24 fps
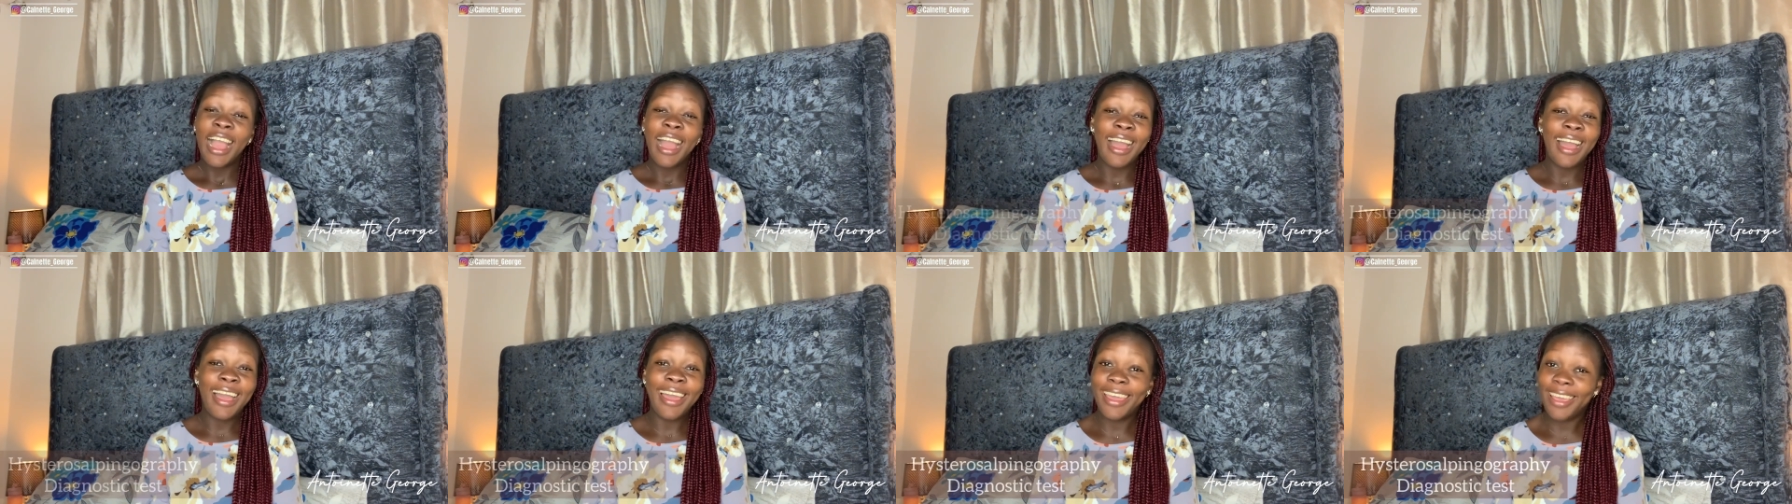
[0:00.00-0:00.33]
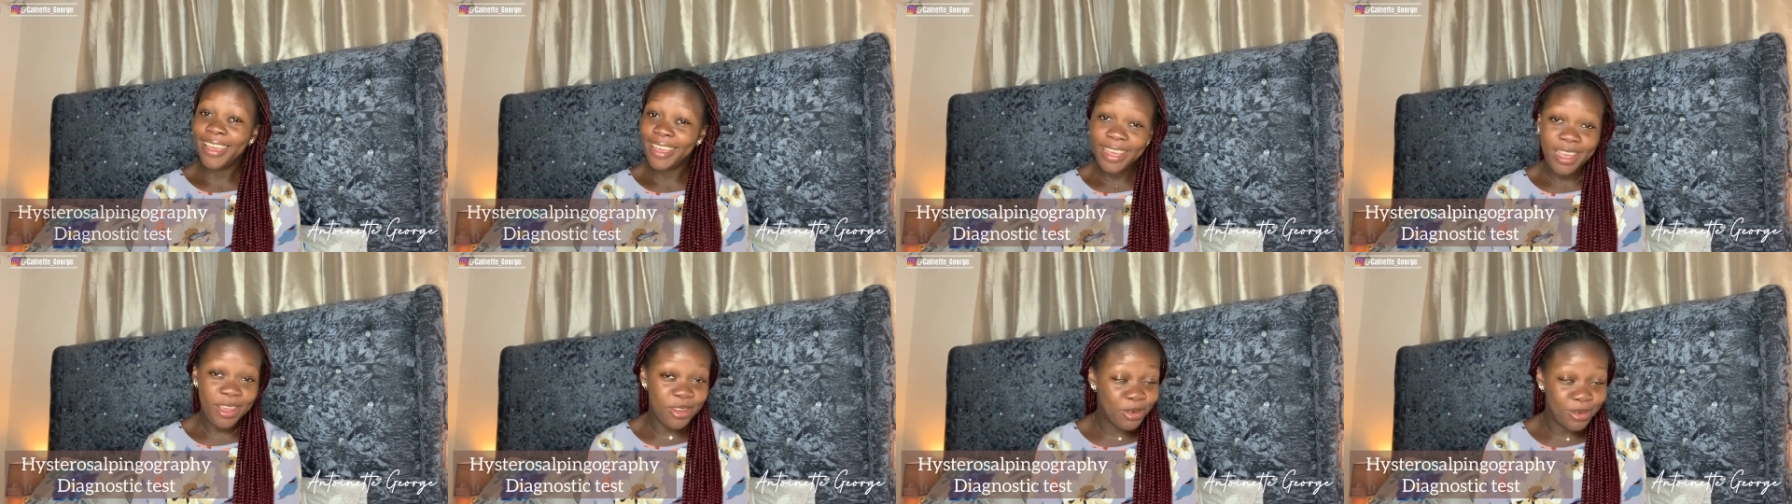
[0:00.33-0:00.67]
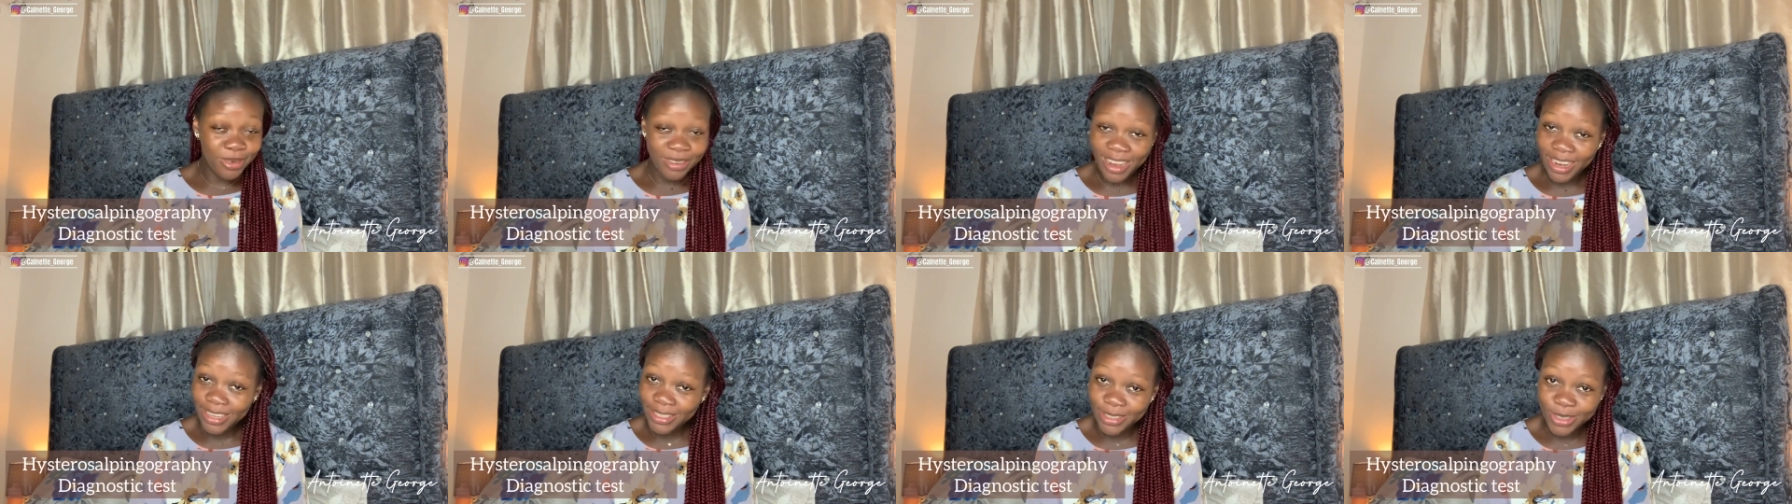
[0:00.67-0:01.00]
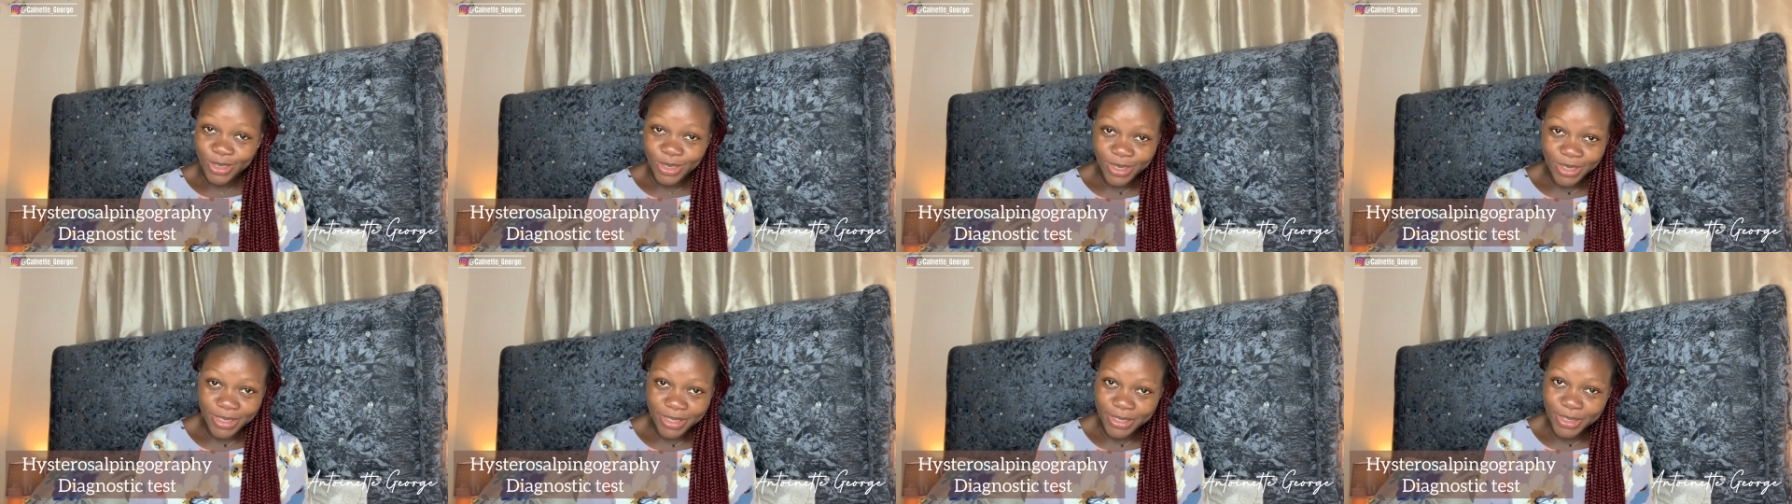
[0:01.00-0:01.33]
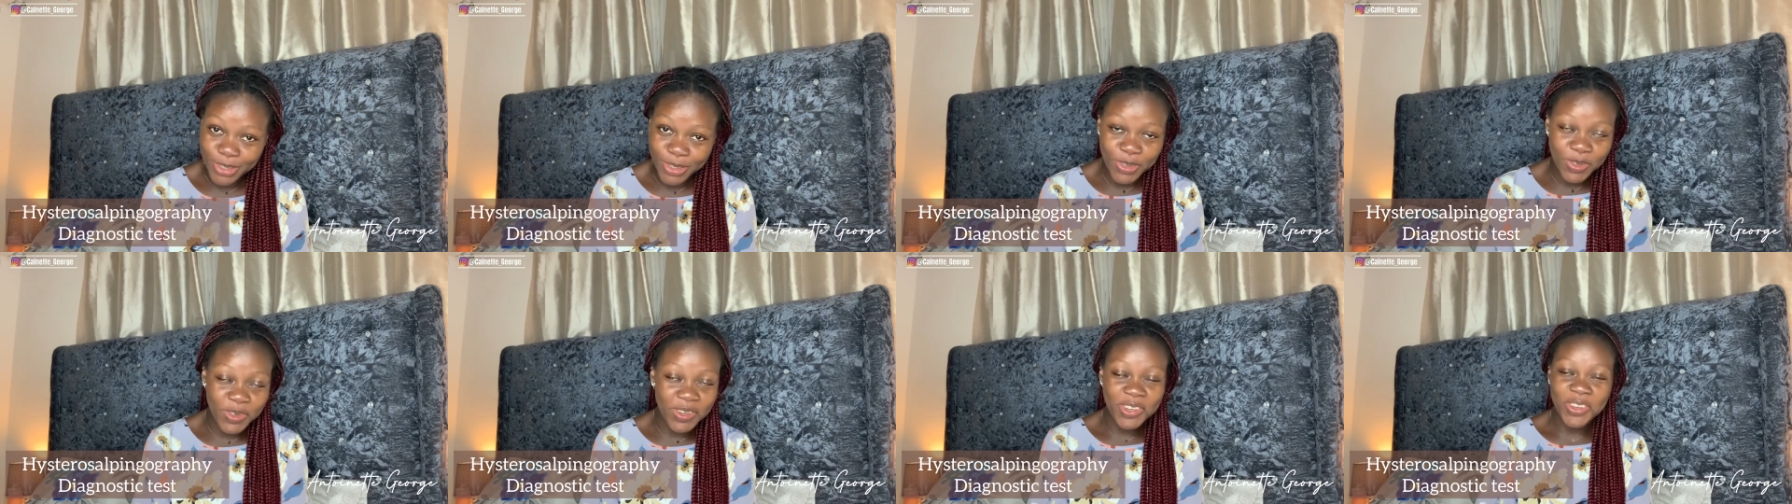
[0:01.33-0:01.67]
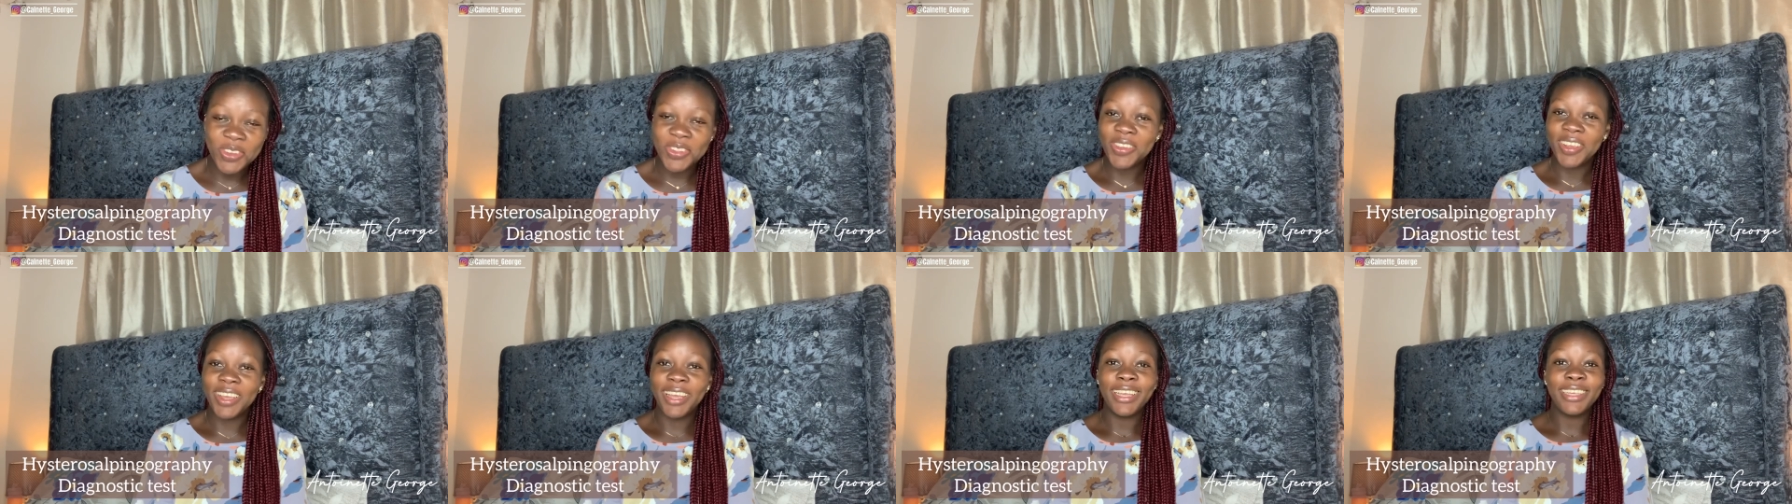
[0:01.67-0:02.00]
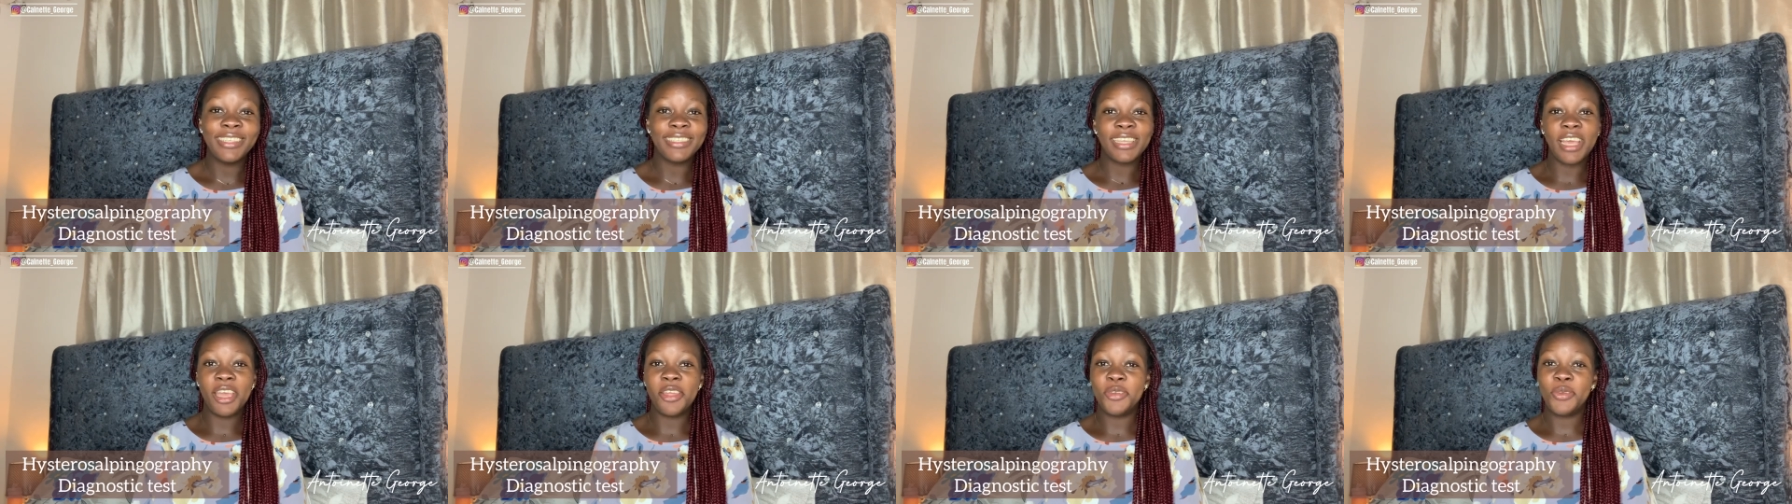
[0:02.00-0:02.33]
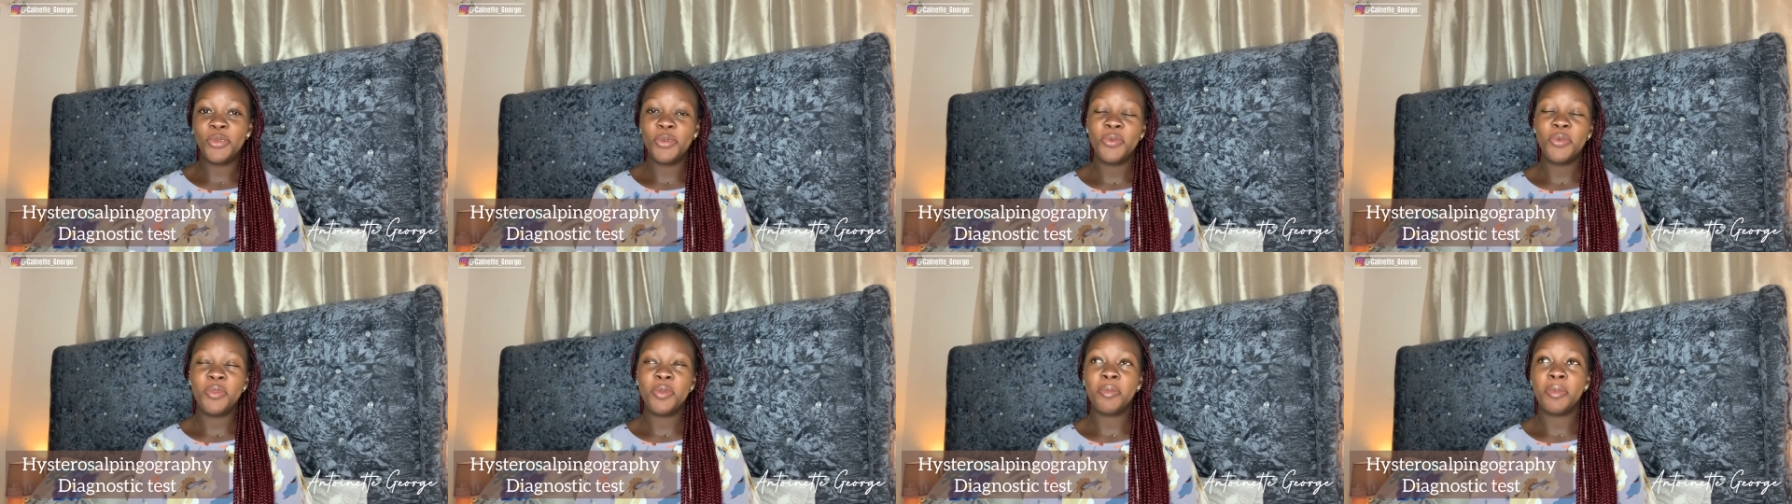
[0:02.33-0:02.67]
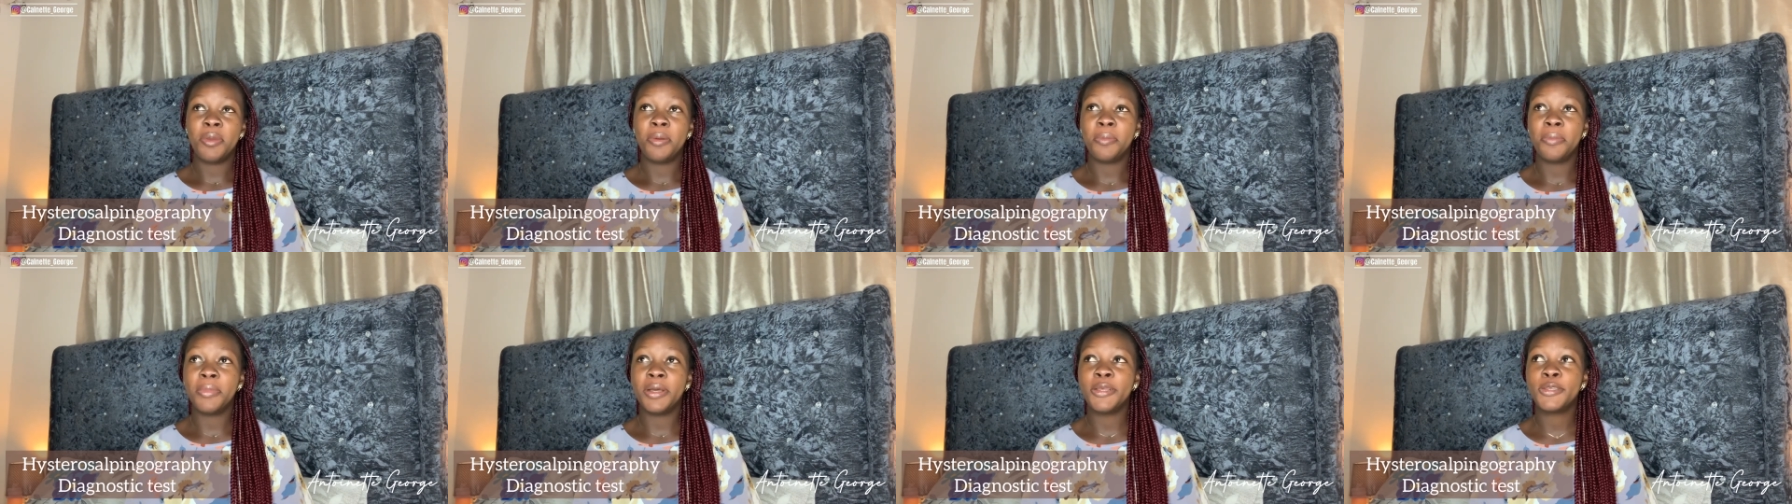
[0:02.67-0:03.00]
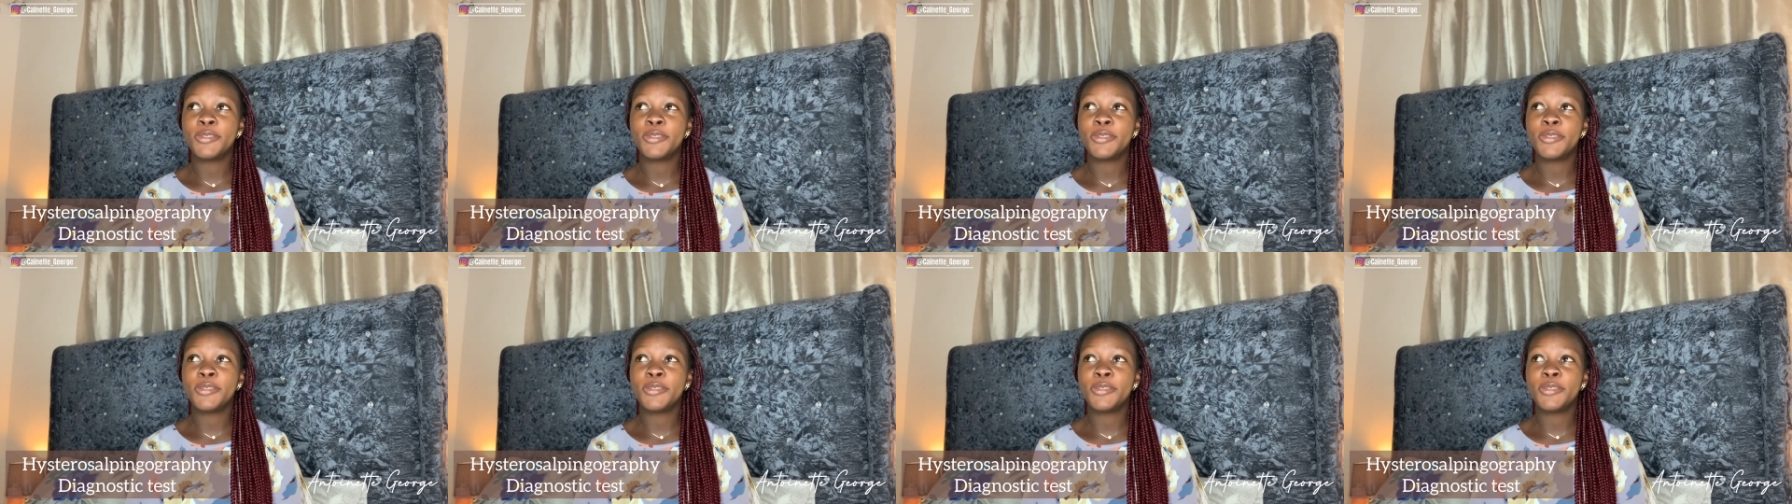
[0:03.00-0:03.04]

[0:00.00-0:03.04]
I, I'll write it on the screen, you guys. I don't remember.